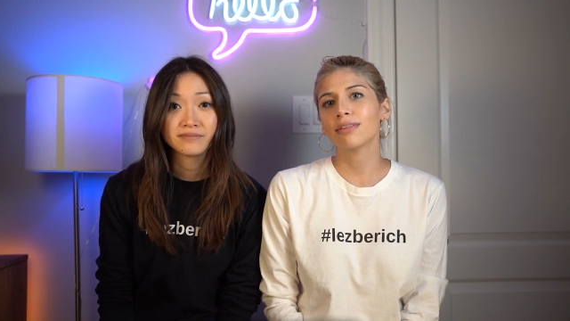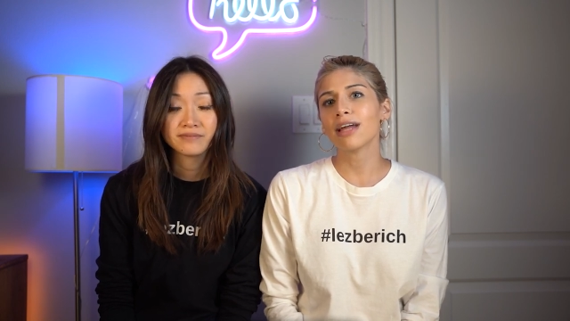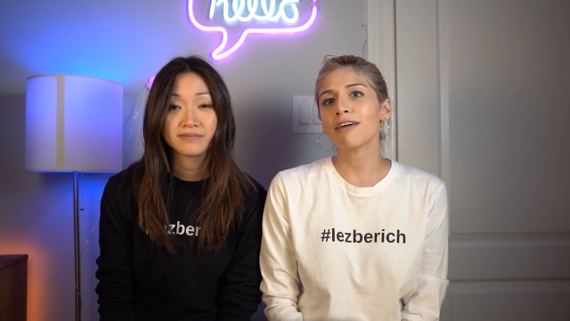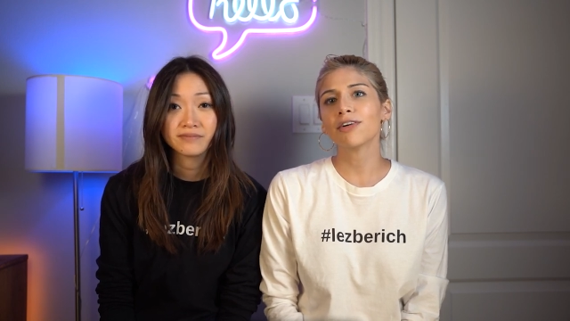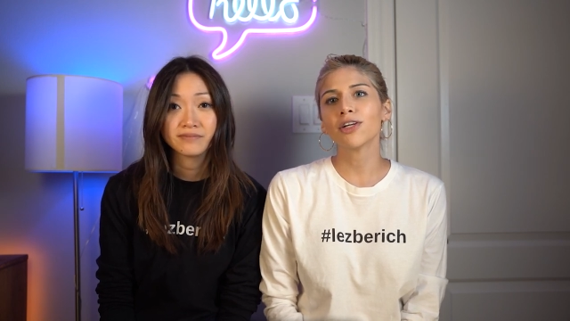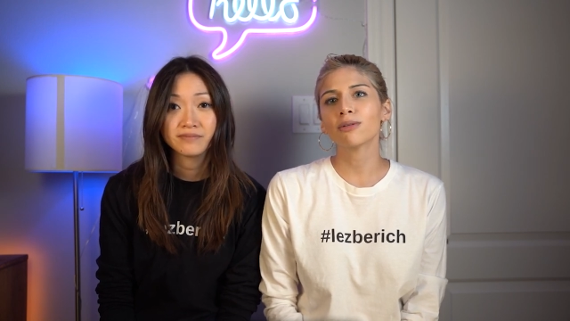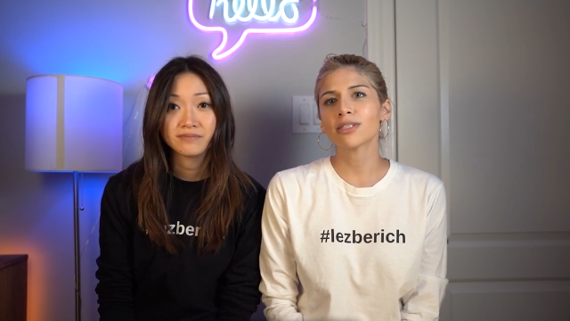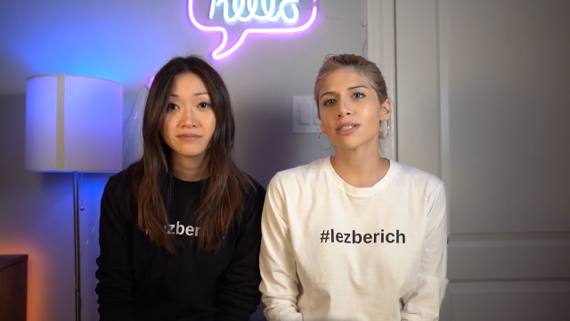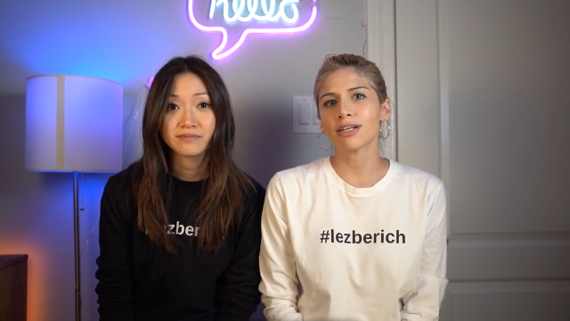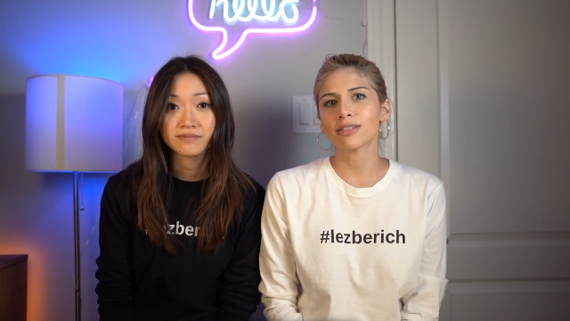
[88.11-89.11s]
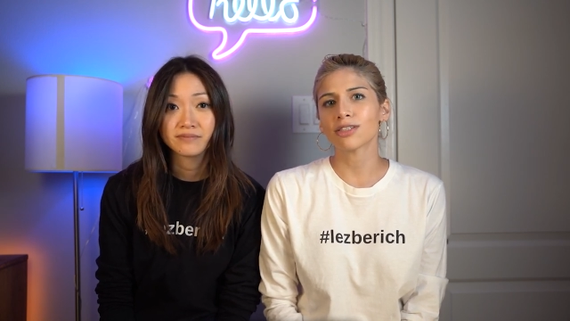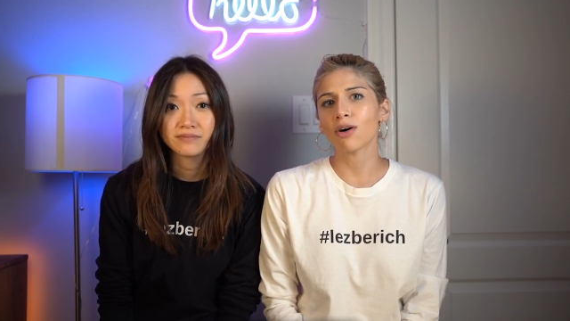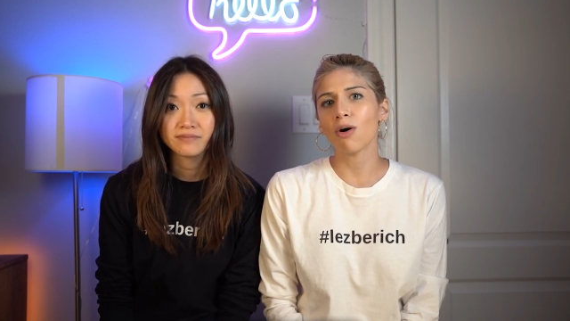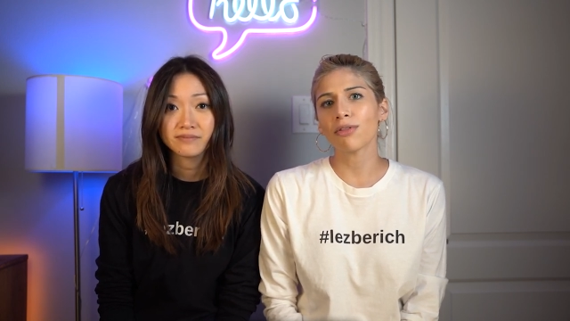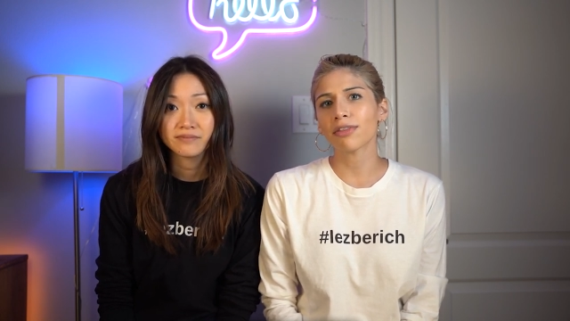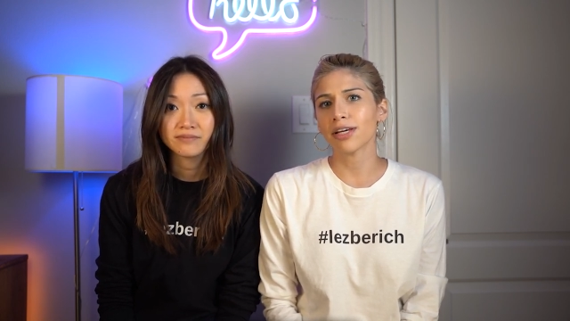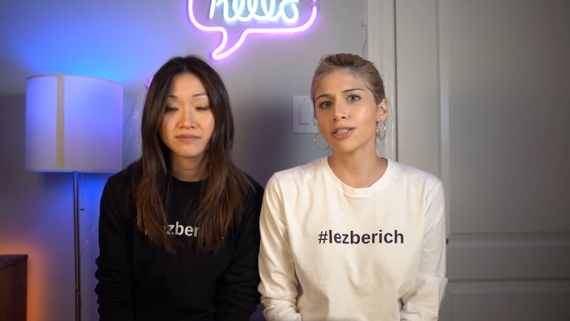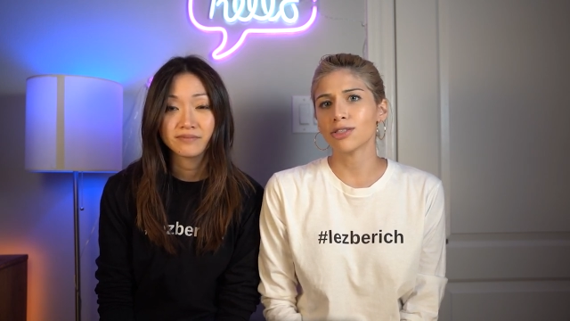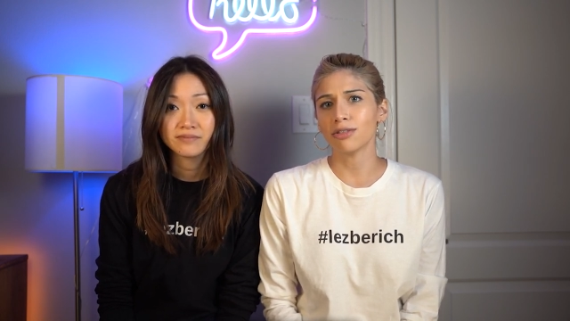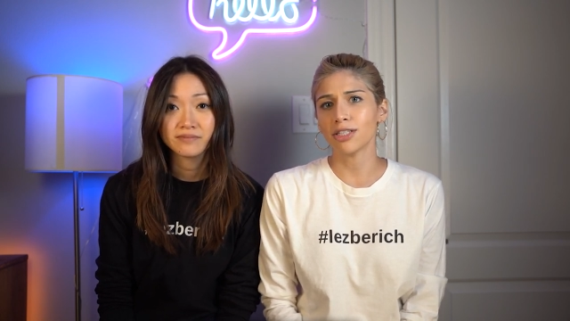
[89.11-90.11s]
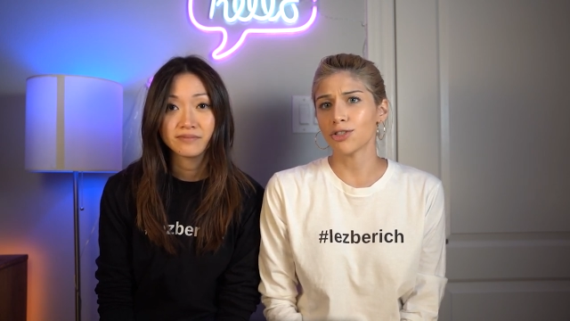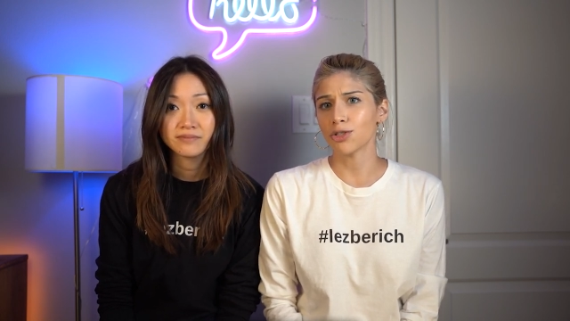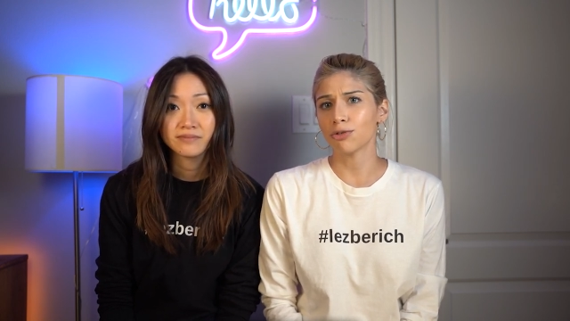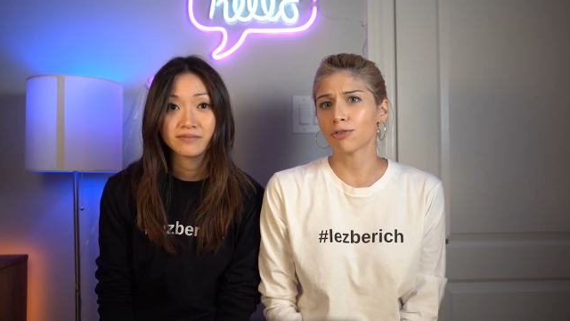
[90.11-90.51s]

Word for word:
Speaker 1: That video discusses all the things you need to do